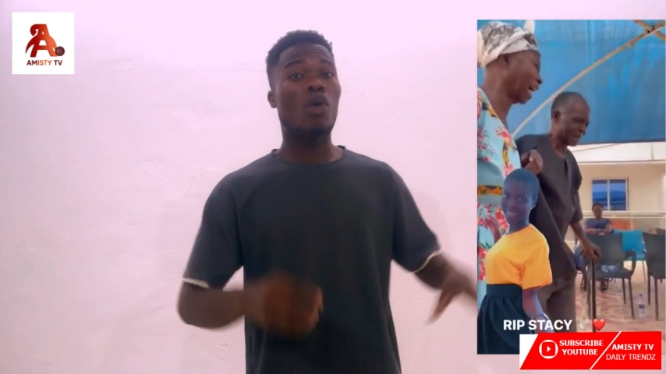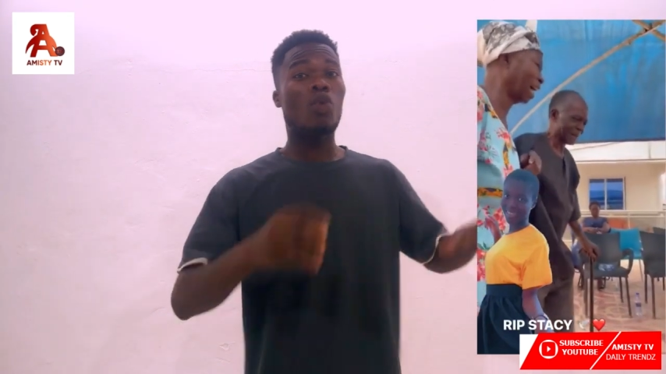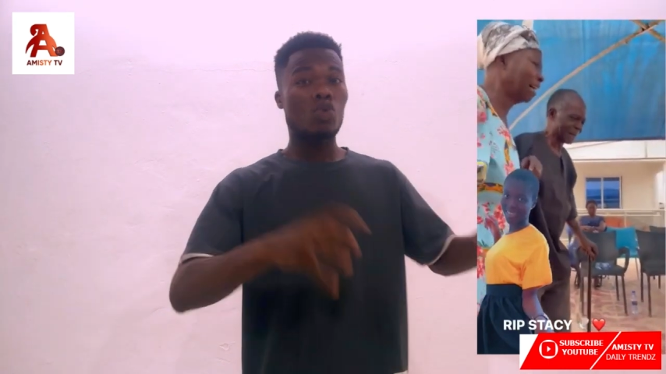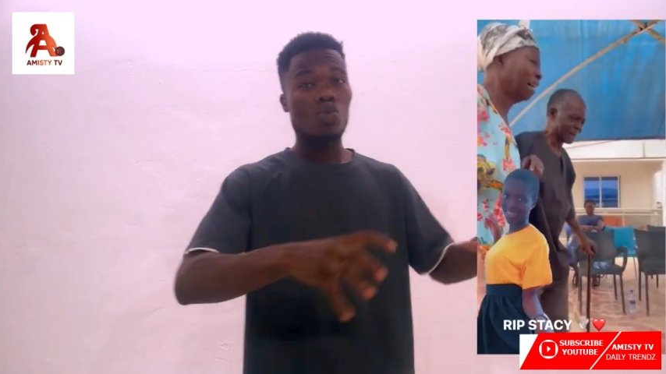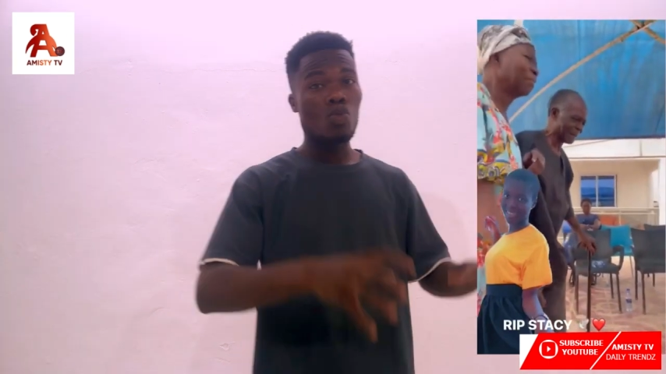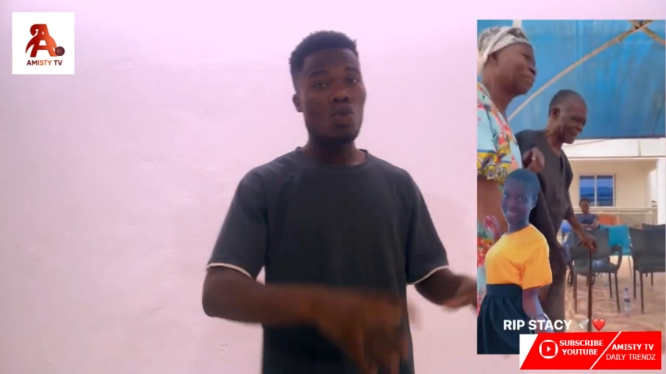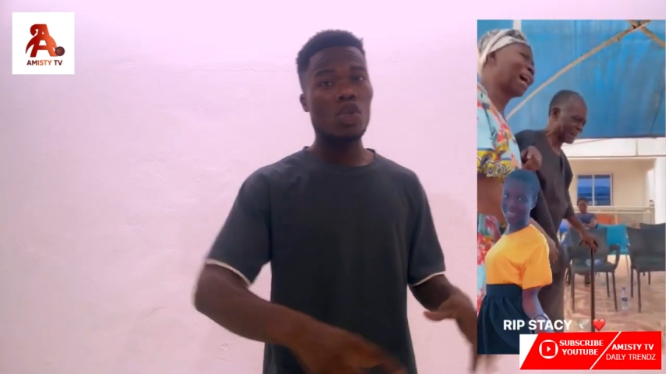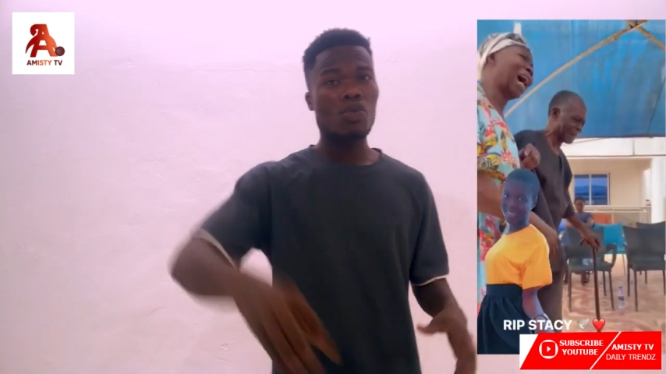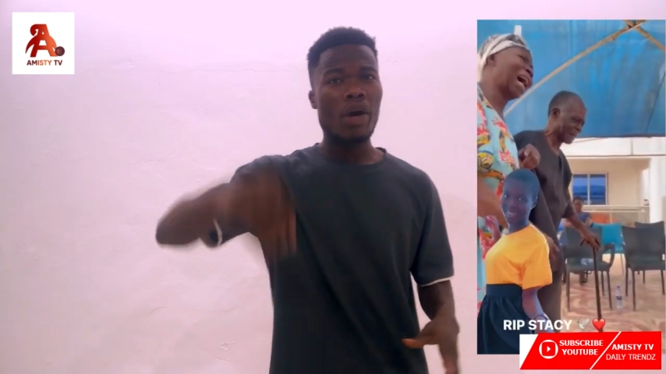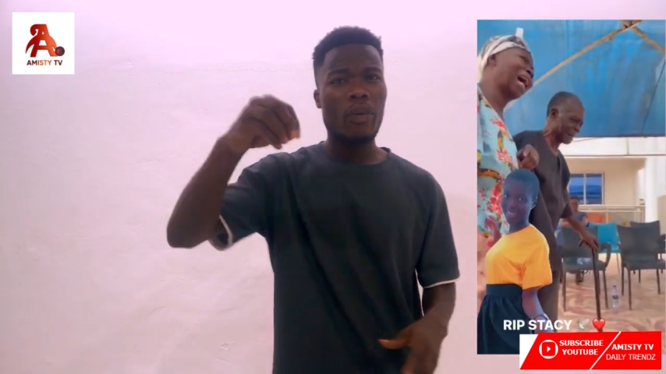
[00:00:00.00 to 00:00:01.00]
who's come
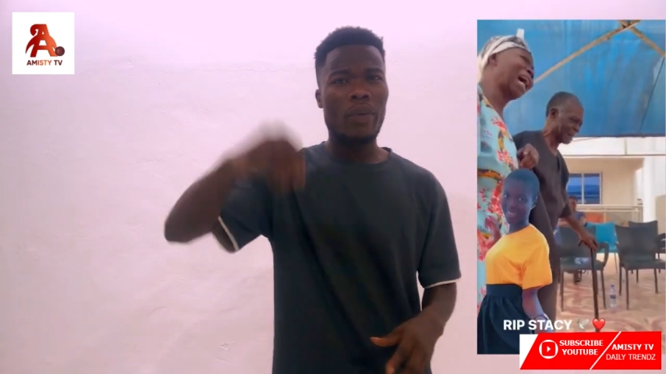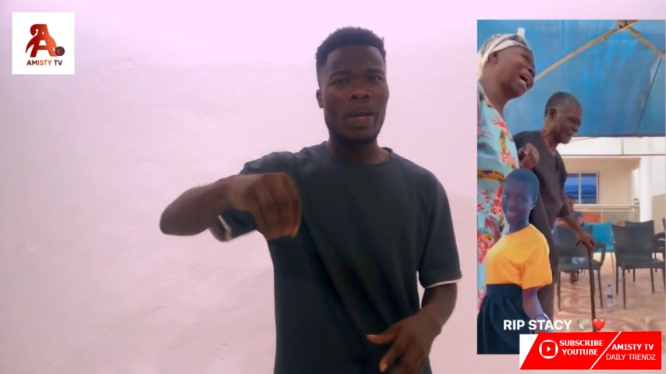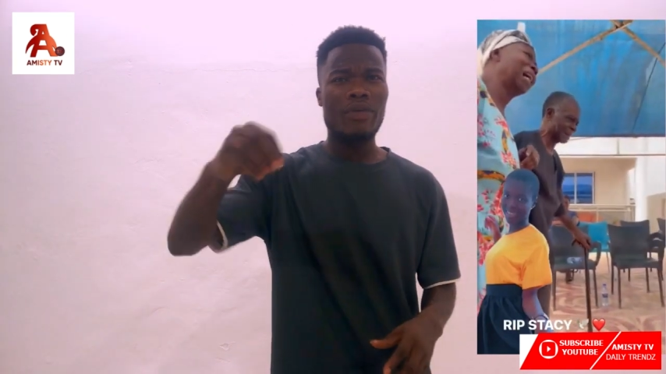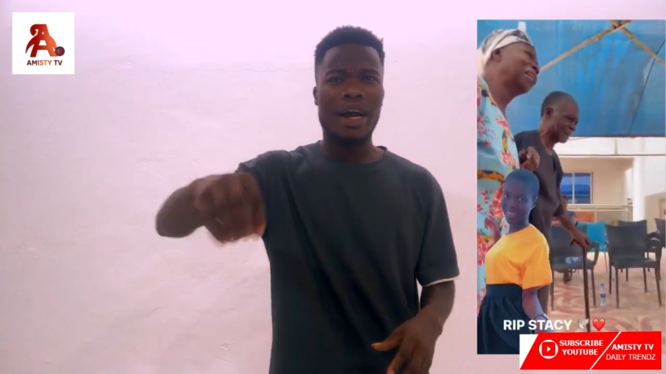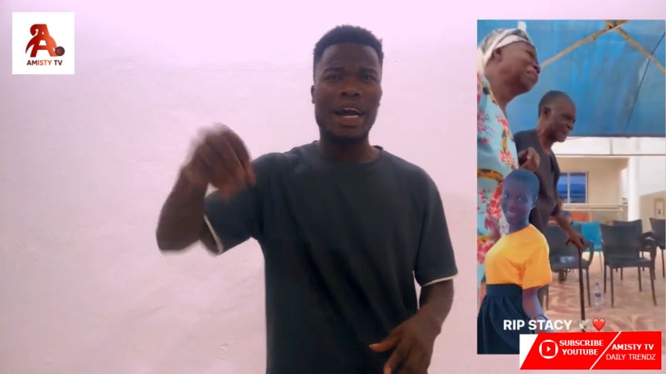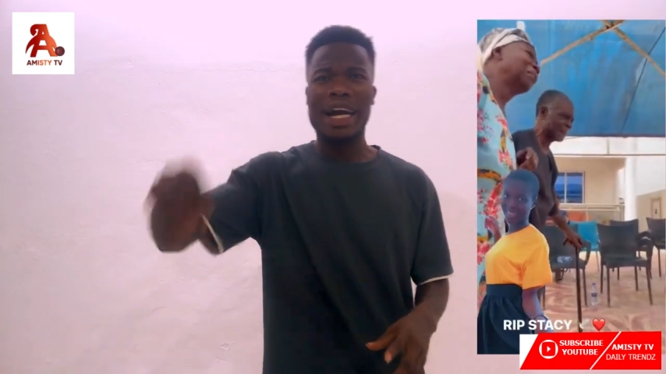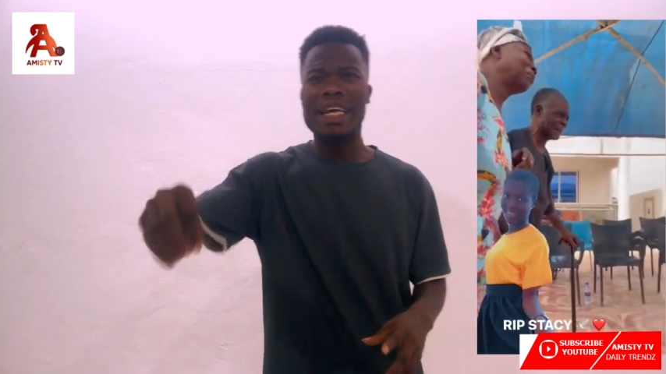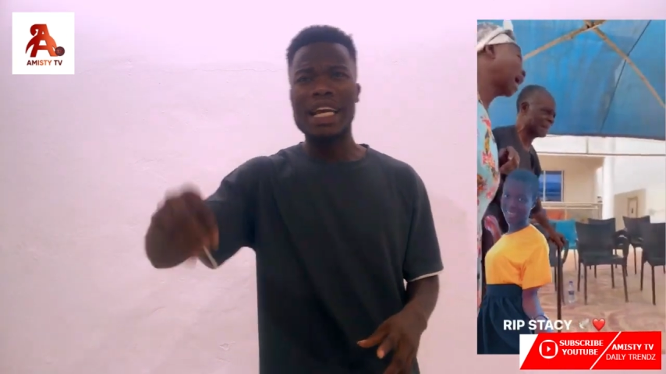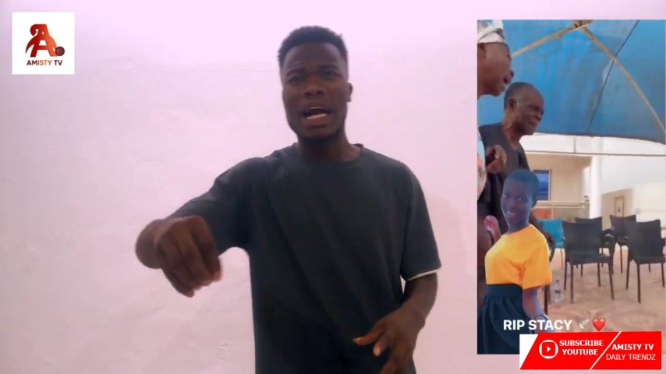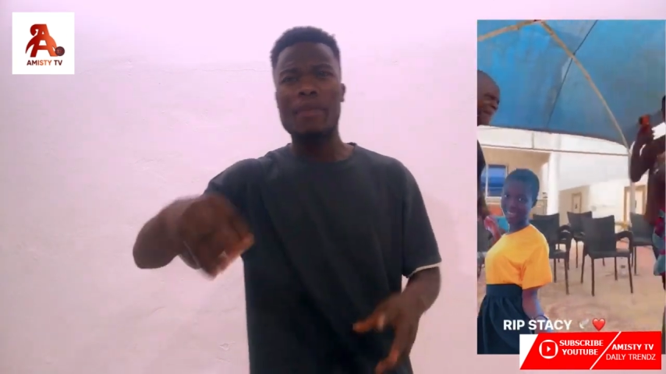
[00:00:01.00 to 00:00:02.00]
with my shake and
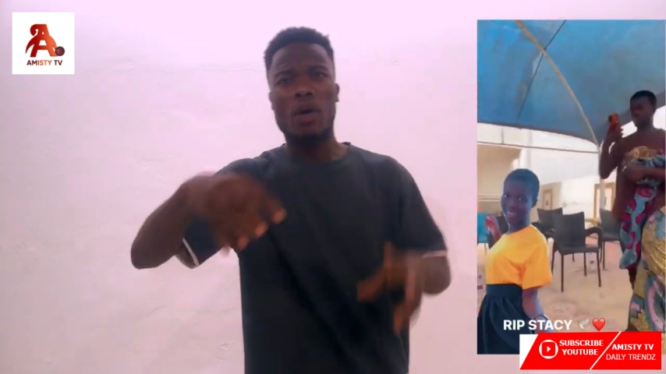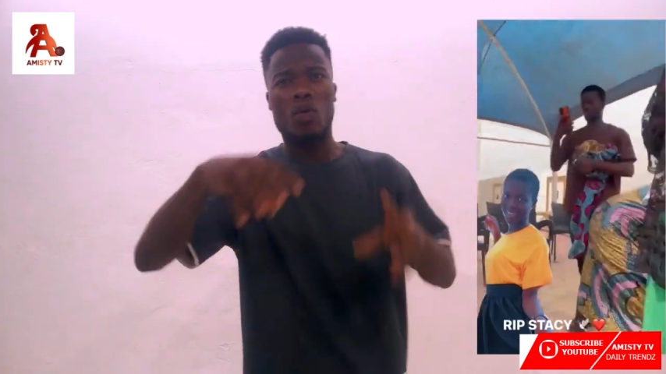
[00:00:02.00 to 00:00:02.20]
hang yam